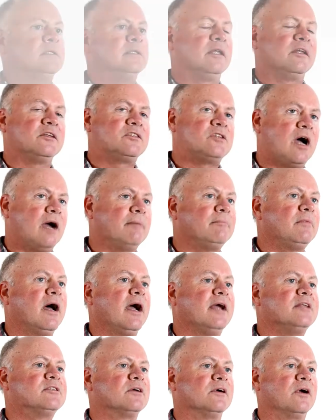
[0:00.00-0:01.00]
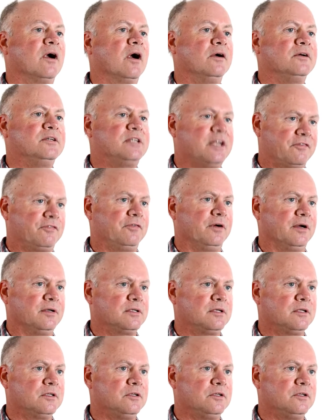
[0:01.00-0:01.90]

Yeah, the timelines are, are different.